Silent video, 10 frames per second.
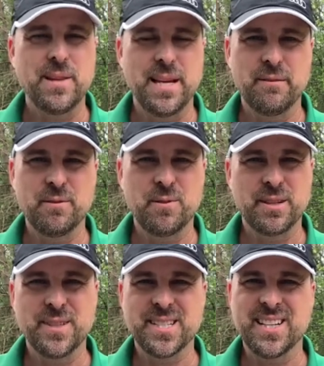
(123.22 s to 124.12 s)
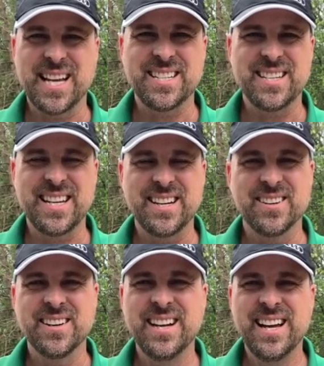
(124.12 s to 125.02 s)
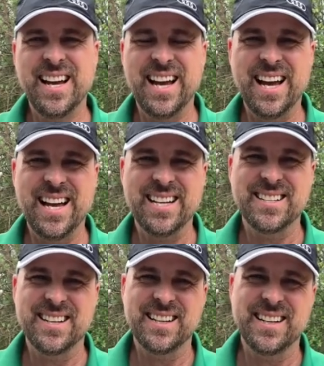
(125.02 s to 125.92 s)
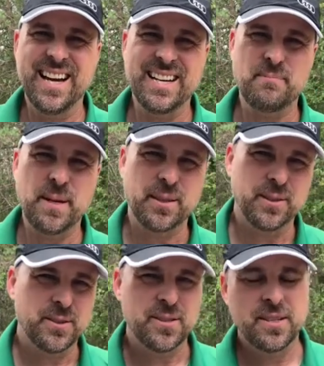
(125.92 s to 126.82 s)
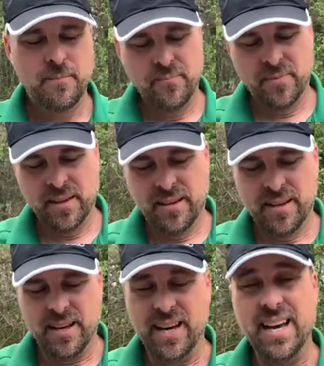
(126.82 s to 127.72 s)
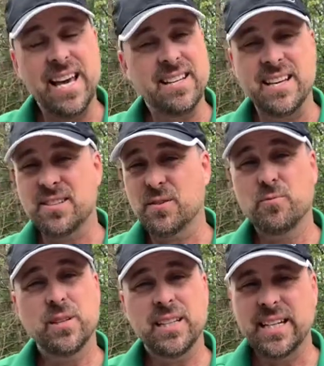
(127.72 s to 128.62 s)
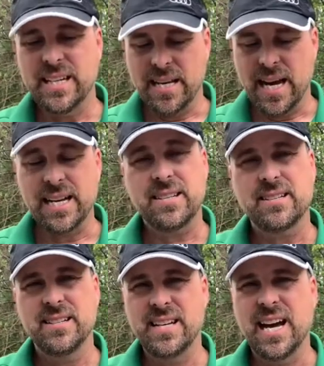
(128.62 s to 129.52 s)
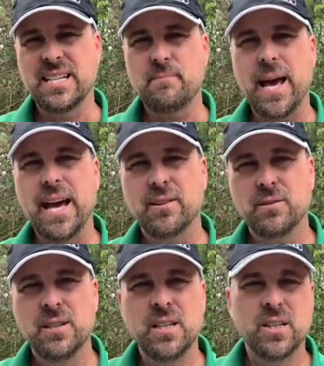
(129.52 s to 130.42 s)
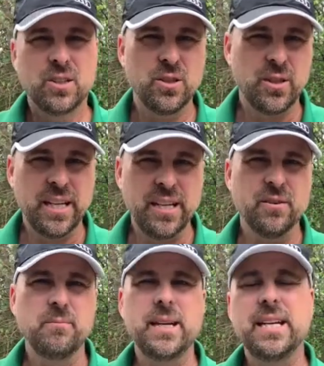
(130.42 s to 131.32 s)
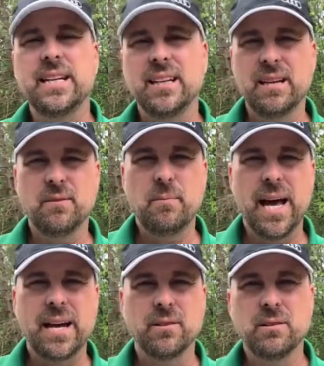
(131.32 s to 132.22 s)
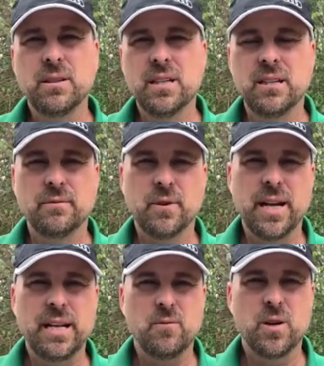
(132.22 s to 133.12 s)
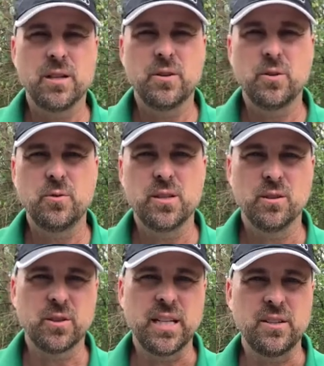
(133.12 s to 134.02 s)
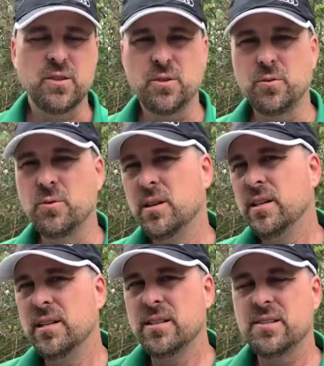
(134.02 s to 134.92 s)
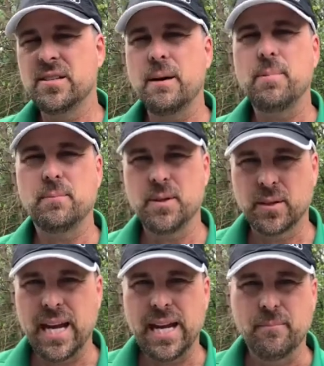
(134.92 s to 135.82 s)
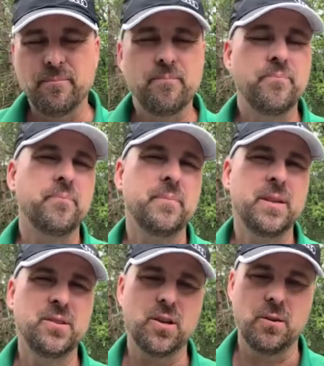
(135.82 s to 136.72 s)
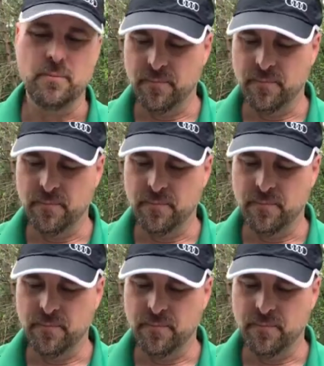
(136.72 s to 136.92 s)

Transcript: that every one of us likes to hear as picklers. It's a really nice paddle, good intermediate level paddle for anyone who is looking to step up their game. So